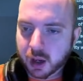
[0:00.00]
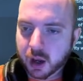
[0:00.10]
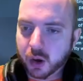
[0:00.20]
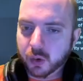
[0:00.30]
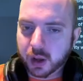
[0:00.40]

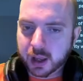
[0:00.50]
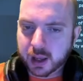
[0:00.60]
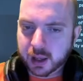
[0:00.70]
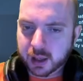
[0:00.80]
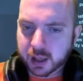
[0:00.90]
Oh,
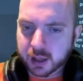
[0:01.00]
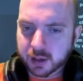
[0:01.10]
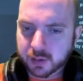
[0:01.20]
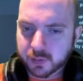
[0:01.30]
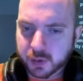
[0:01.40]

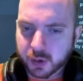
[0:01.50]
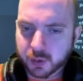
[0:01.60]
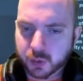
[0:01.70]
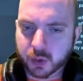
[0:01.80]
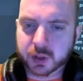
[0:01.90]
for
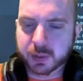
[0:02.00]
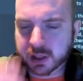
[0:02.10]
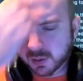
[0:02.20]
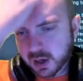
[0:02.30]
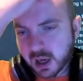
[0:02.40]
non-quantum
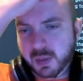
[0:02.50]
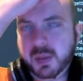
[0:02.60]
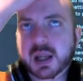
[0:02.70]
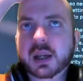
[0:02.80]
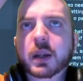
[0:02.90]
system. I mean,
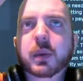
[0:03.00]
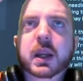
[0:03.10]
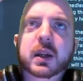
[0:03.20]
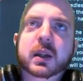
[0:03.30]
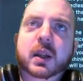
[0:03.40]
we
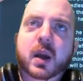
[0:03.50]
can